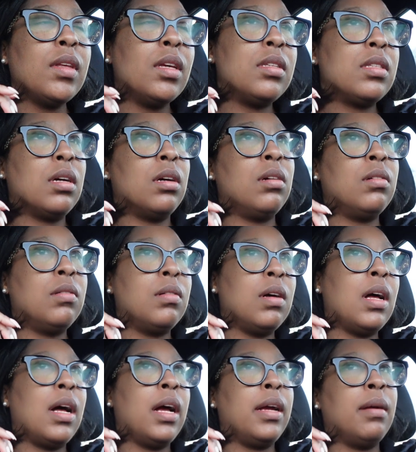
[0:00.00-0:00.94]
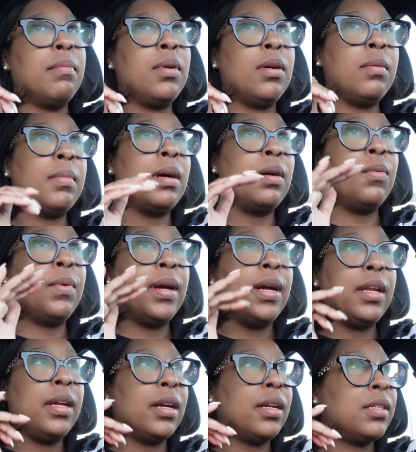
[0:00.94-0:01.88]
so I am on my
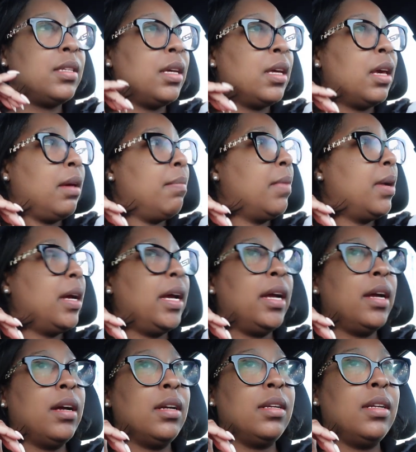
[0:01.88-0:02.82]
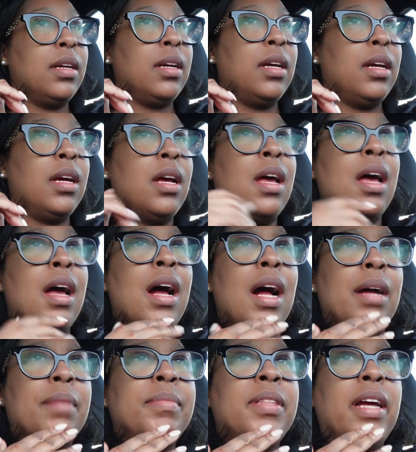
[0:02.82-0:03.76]
way there to get my hair done.
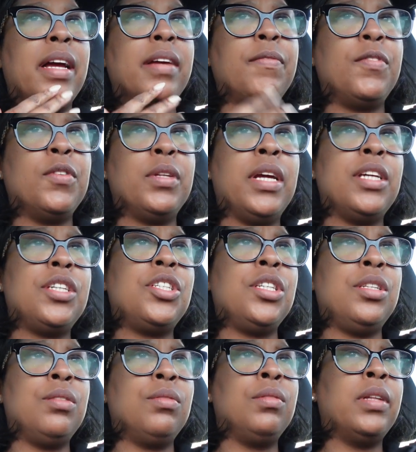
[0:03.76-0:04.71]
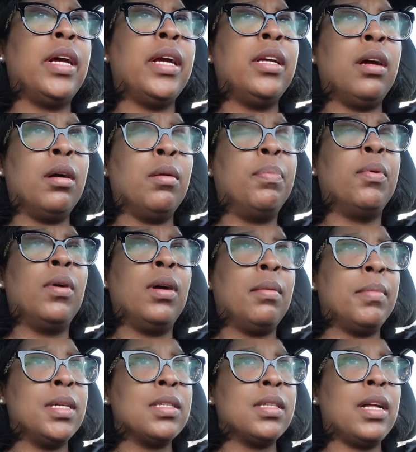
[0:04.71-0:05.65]
I'm thankful that she do late
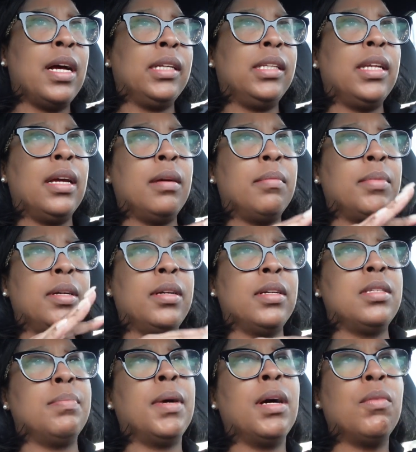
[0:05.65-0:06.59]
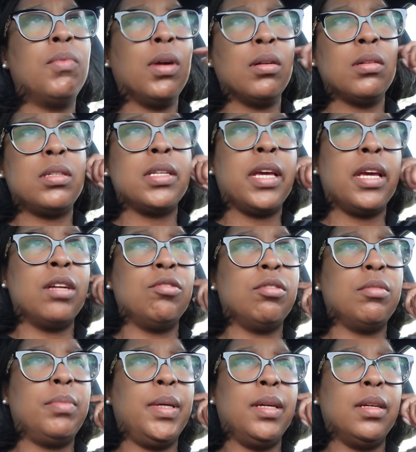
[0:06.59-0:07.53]
appointments like that because my work
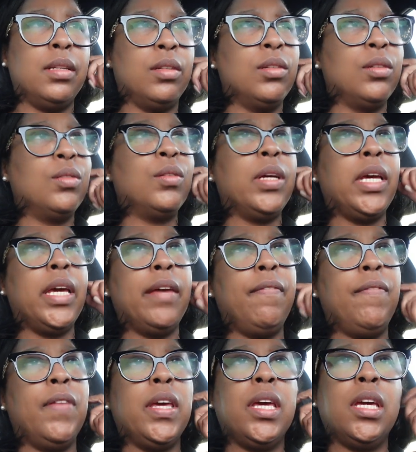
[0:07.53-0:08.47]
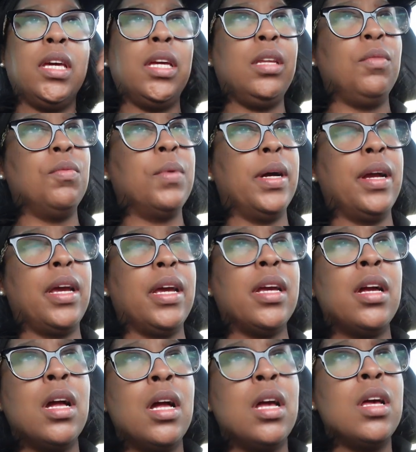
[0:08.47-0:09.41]
schedule be a little iffy anyway,
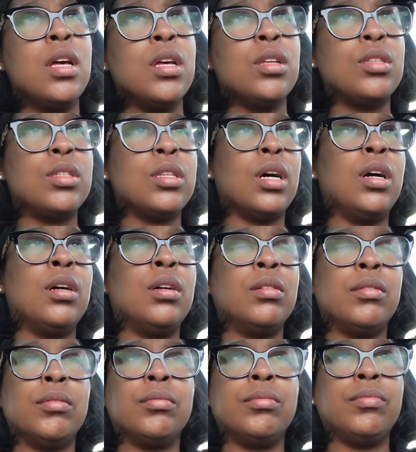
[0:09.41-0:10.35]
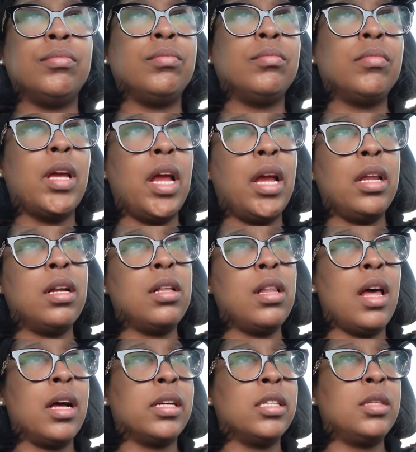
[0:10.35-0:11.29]
so... eight
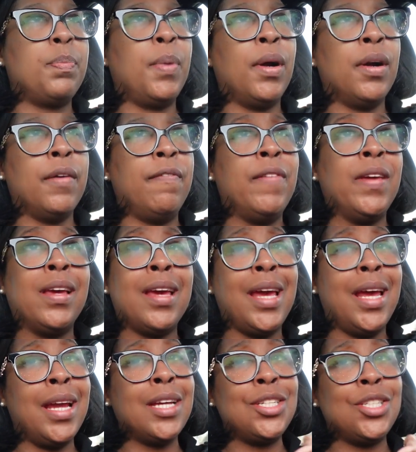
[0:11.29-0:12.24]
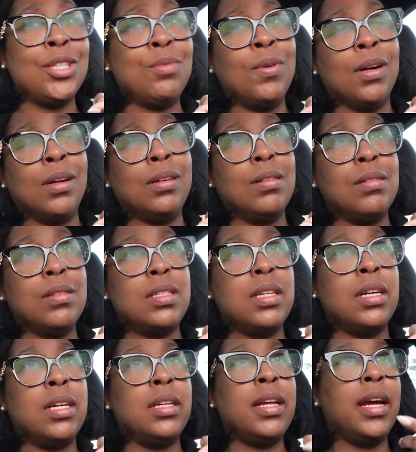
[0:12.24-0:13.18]
o'clock is perfect, and she worked on
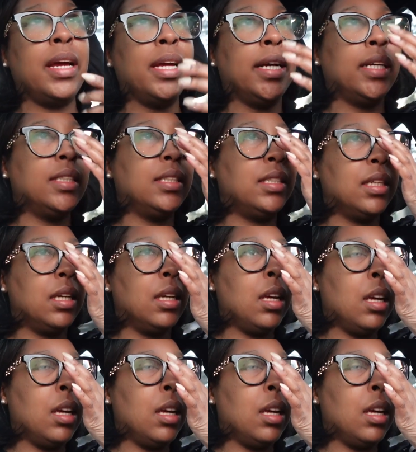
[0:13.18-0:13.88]
Sundays.